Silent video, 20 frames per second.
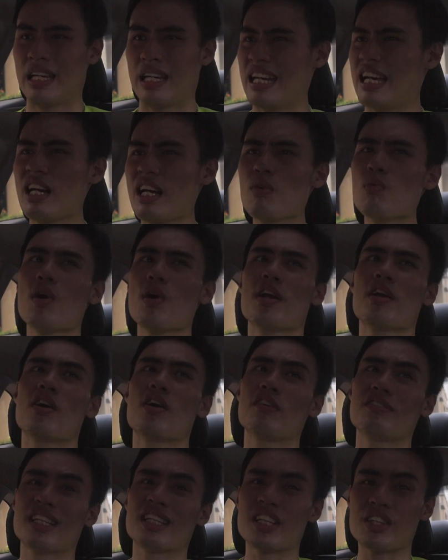Another one
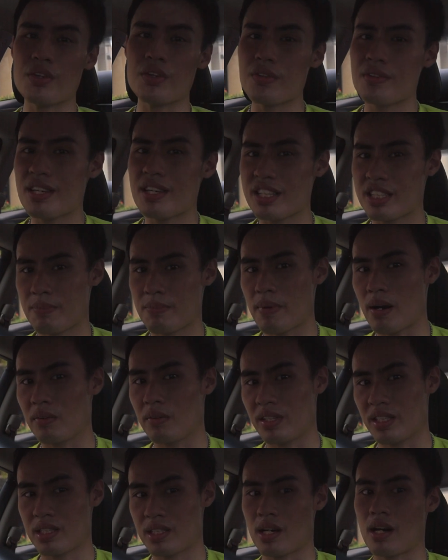of the good things
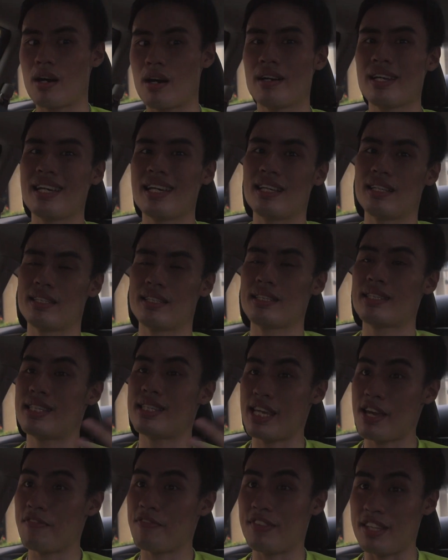about this car is
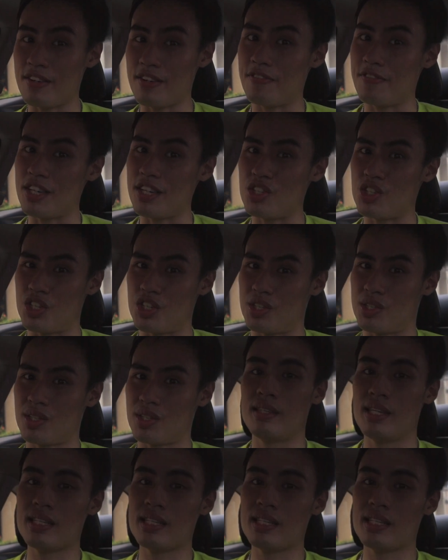safety features.